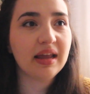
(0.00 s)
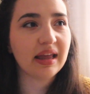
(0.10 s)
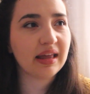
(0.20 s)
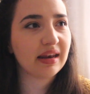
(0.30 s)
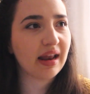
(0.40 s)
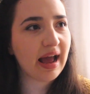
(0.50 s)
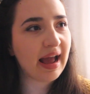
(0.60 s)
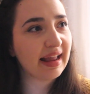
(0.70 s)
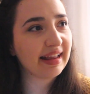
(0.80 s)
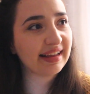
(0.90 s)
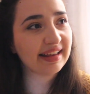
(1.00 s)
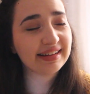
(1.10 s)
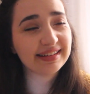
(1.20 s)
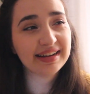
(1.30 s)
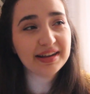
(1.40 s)
and I
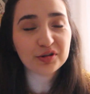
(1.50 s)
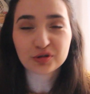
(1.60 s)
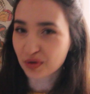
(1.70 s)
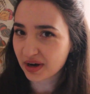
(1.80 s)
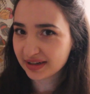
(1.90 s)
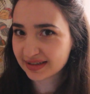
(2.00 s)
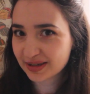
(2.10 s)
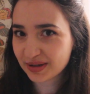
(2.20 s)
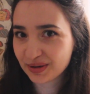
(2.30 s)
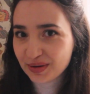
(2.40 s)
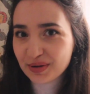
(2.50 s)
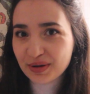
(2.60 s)
can try to